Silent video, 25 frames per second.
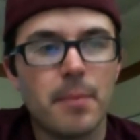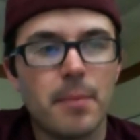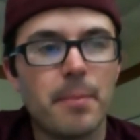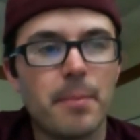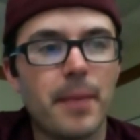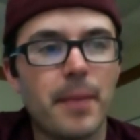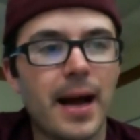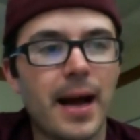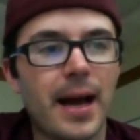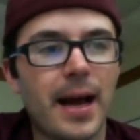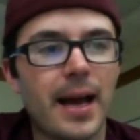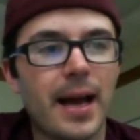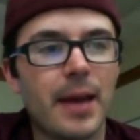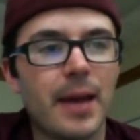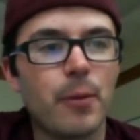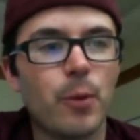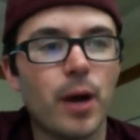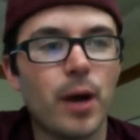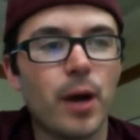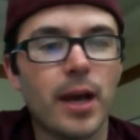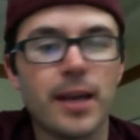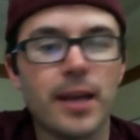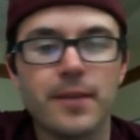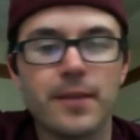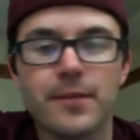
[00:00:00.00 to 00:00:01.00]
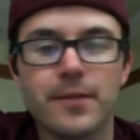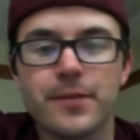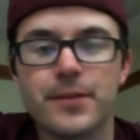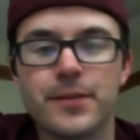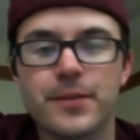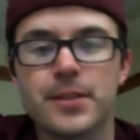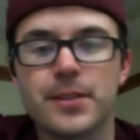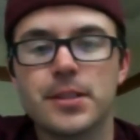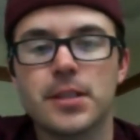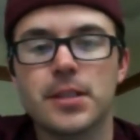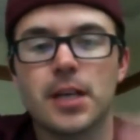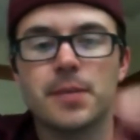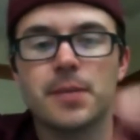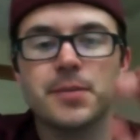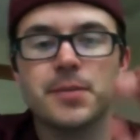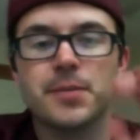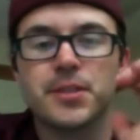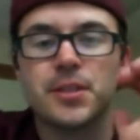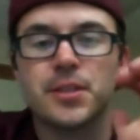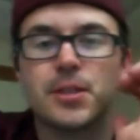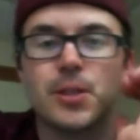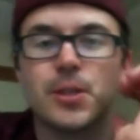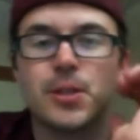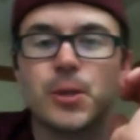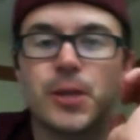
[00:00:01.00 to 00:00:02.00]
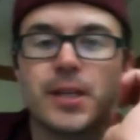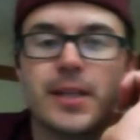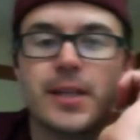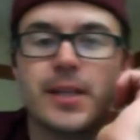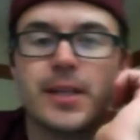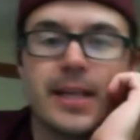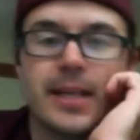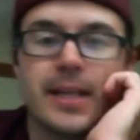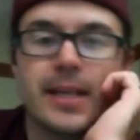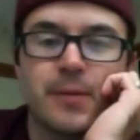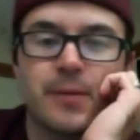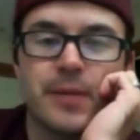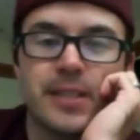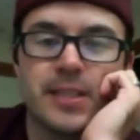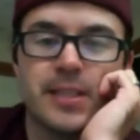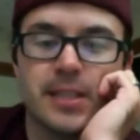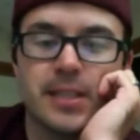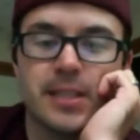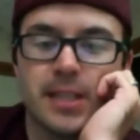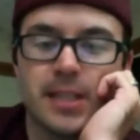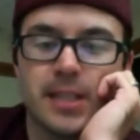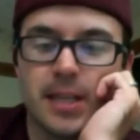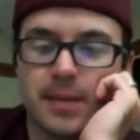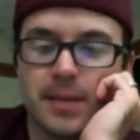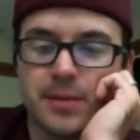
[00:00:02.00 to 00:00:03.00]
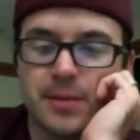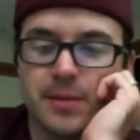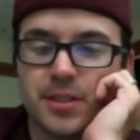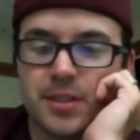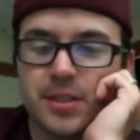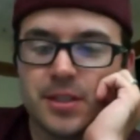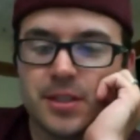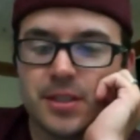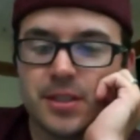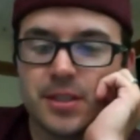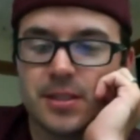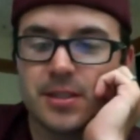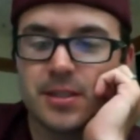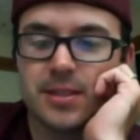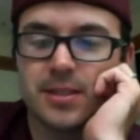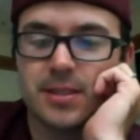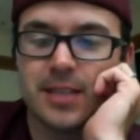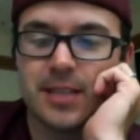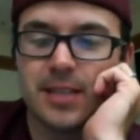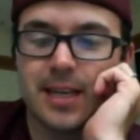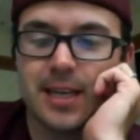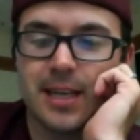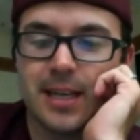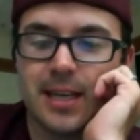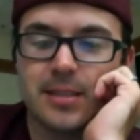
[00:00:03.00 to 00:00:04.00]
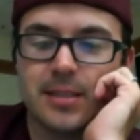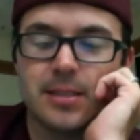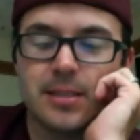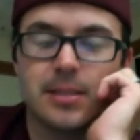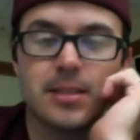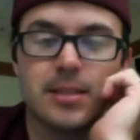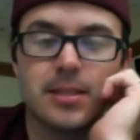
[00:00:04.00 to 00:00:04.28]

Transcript: my wife, Sharps Galore, and the reason that I'm